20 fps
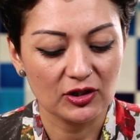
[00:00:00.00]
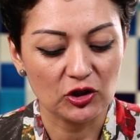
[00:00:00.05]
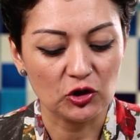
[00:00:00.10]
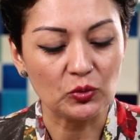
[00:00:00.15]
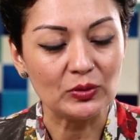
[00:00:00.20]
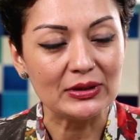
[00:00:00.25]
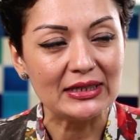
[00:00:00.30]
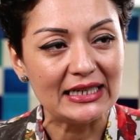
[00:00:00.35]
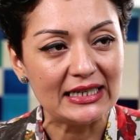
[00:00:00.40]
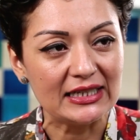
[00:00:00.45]

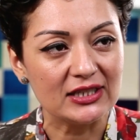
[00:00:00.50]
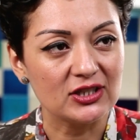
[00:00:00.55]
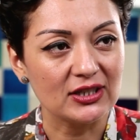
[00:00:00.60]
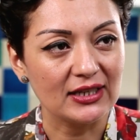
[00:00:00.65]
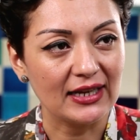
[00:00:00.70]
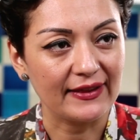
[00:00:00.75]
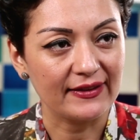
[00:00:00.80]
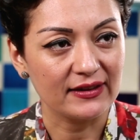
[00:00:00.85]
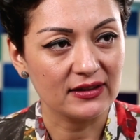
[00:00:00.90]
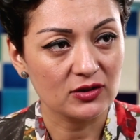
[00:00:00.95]
You need
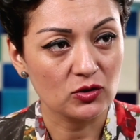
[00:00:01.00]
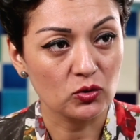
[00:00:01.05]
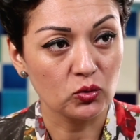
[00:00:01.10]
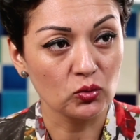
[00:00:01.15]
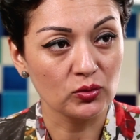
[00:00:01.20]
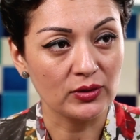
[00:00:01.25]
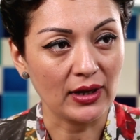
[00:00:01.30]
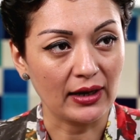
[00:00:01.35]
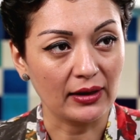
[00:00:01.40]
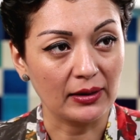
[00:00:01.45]
to let this
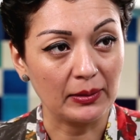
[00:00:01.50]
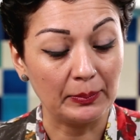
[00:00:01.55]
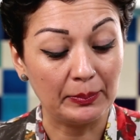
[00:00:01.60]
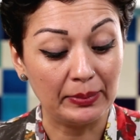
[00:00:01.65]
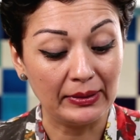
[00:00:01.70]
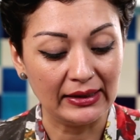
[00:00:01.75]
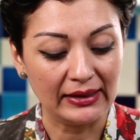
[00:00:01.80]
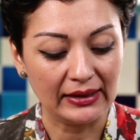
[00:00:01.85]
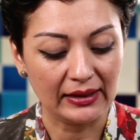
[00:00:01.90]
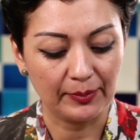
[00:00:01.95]
cool down
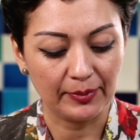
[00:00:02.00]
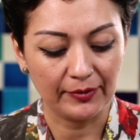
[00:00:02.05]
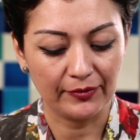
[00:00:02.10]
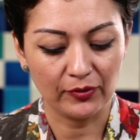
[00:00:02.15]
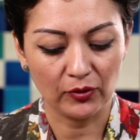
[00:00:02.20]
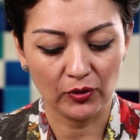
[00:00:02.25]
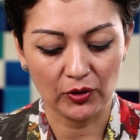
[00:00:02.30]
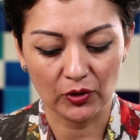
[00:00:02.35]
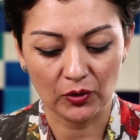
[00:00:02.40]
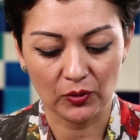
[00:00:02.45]
completely
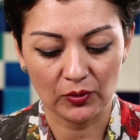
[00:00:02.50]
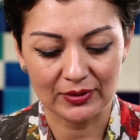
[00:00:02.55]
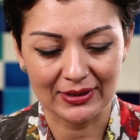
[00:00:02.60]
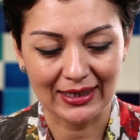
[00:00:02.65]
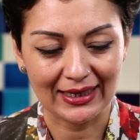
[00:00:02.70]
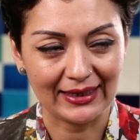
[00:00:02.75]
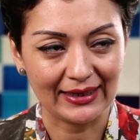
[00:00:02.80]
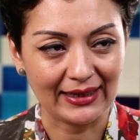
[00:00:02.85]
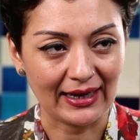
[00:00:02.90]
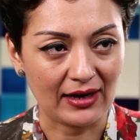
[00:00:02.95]
before you
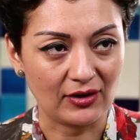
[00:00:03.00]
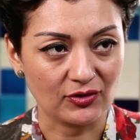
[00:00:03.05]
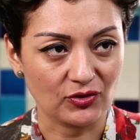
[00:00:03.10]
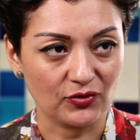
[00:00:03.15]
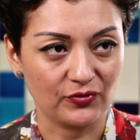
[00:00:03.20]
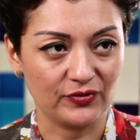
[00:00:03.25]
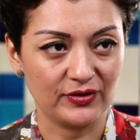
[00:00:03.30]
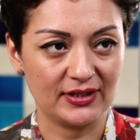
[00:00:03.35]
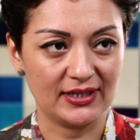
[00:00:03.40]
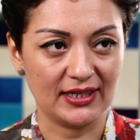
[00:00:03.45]
take it out
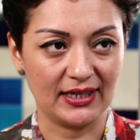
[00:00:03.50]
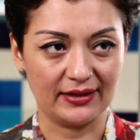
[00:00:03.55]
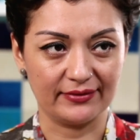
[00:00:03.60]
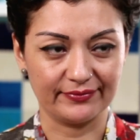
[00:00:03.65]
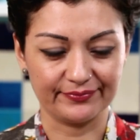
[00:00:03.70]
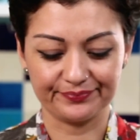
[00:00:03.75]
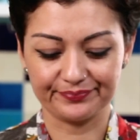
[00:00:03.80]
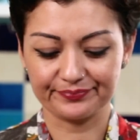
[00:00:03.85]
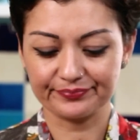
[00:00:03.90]
of the tin.